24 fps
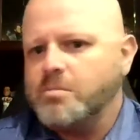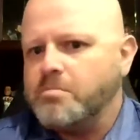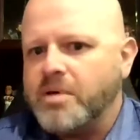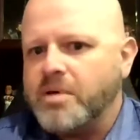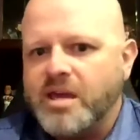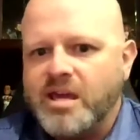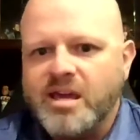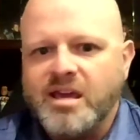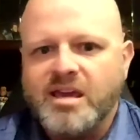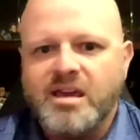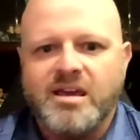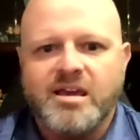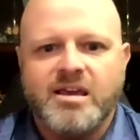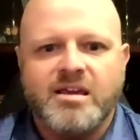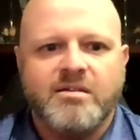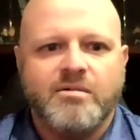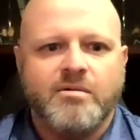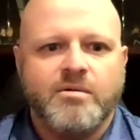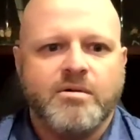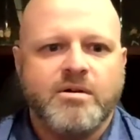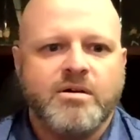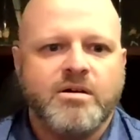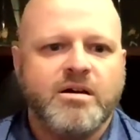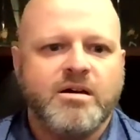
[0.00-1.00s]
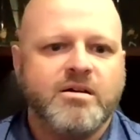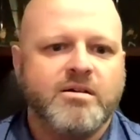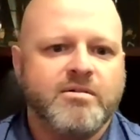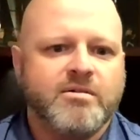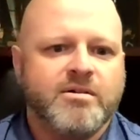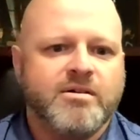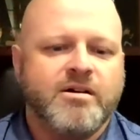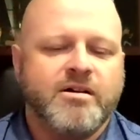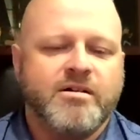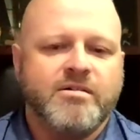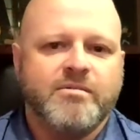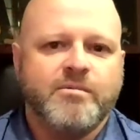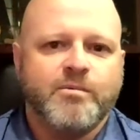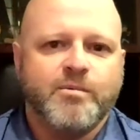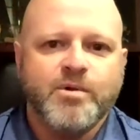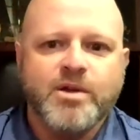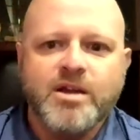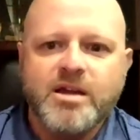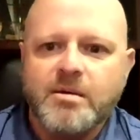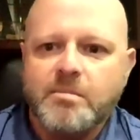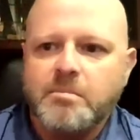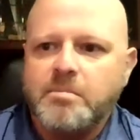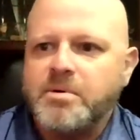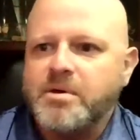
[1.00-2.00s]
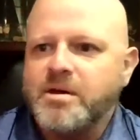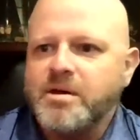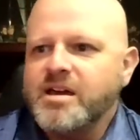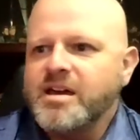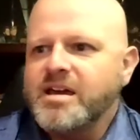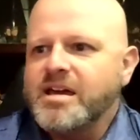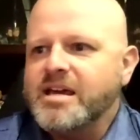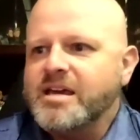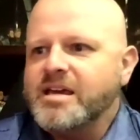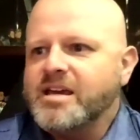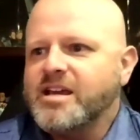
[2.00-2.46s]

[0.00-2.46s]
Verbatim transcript: BGP, RIP.